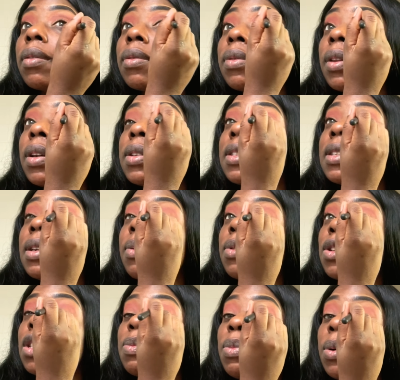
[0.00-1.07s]
That's it, we're
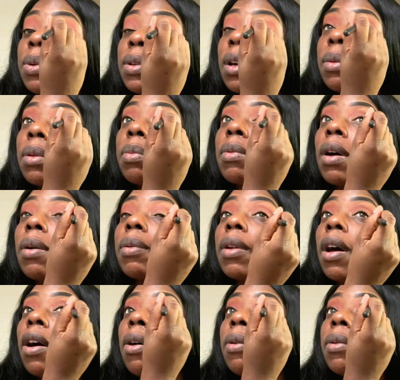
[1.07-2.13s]
just building up the brown
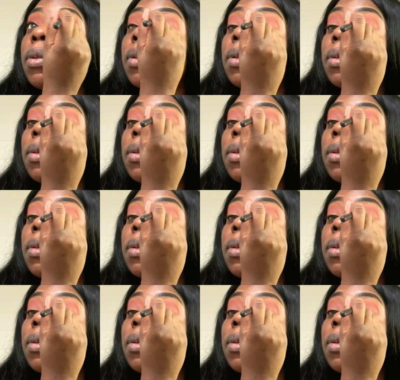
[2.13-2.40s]
now.